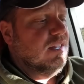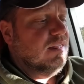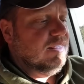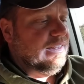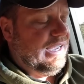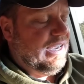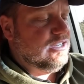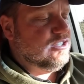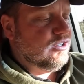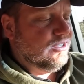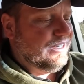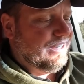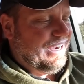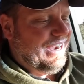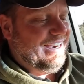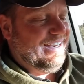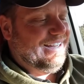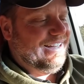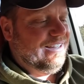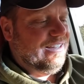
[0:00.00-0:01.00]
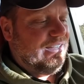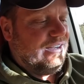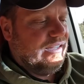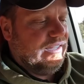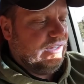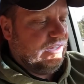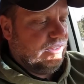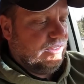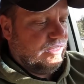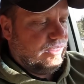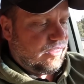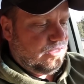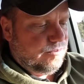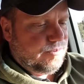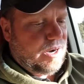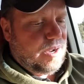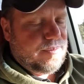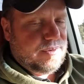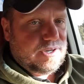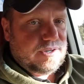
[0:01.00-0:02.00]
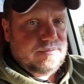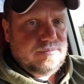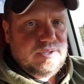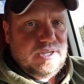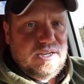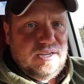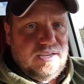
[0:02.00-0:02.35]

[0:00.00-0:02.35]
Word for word: laser guided thermometer.